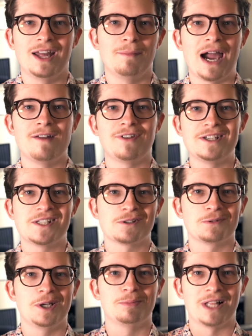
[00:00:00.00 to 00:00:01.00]
My advice doesn't
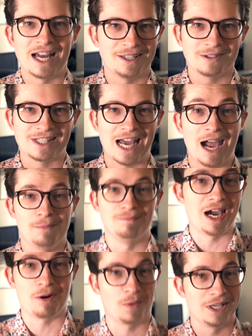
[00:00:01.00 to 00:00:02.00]
really apply to you because I'm
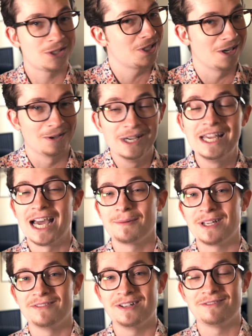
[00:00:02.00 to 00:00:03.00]
not rich, so I'm
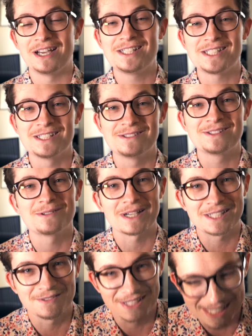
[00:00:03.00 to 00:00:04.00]
giving advice to the
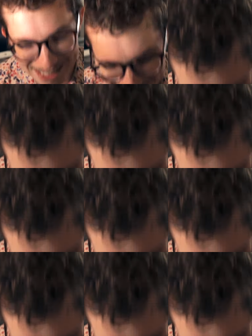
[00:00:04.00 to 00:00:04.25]
rest of us.